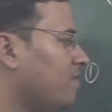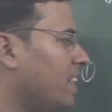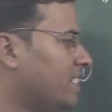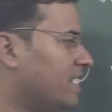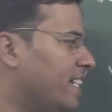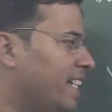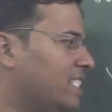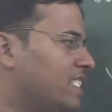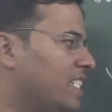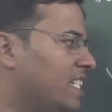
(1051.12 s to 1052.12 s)
quantity
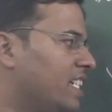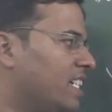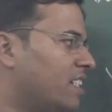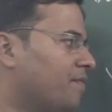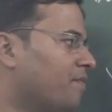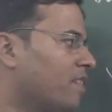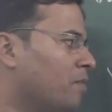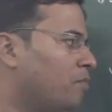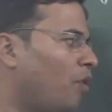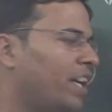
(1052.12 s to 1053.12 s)
is here
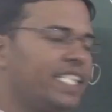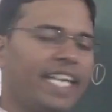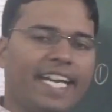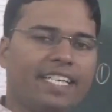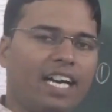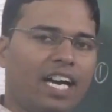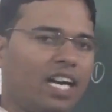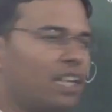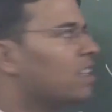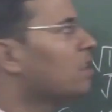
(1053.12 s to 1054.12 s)
0.8 r